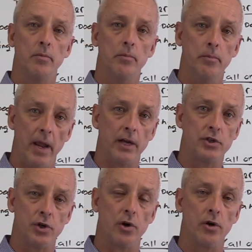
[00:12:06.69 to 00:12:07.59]
Make
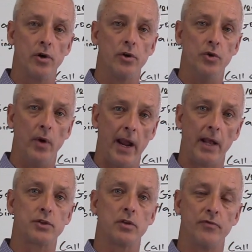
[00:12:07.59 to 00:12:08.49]
sure you
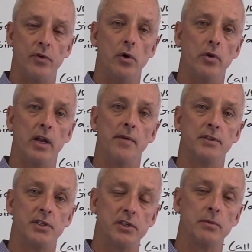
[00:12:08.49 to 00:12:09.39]
answer the phone and have a
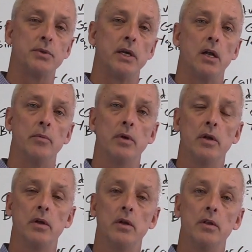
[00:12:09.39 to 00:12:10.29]
system set up
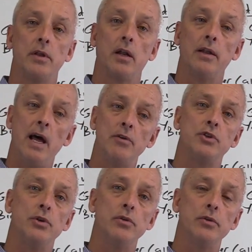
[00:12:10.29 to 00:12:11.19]
that allows
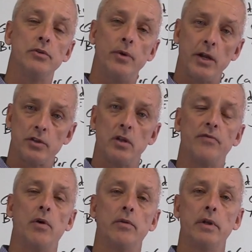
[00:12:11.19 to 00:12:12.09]
you to answer that
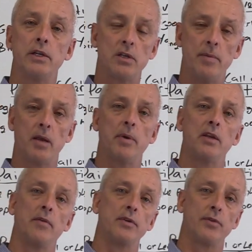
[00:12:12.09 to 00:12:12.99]
phone. It's going to make a big
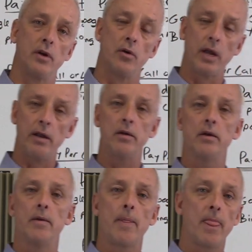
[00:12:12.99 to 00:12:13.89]
difference for you, okay?
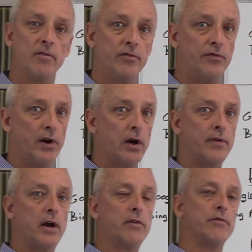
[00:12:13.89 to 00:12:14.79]
Very,
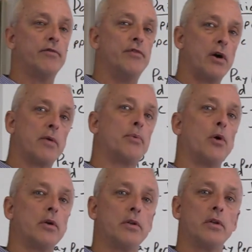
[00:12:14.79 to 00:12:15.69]
very, very
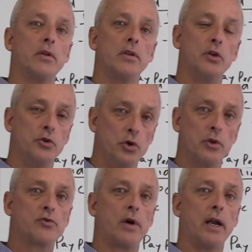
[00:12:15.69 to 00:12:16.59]
important that you do
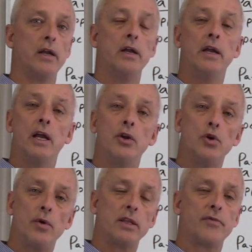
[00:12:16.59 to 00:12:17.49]
this right.
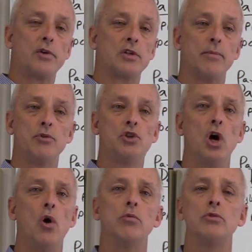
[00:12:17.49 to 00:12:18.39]
Do it right the first time.
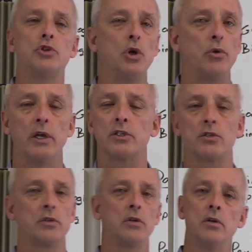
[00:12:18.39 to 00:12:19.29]
Don't do
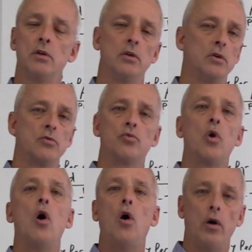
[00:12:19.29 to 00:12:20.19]
this
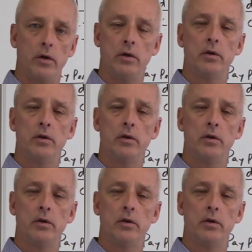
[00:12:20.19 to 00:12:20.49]
wrong.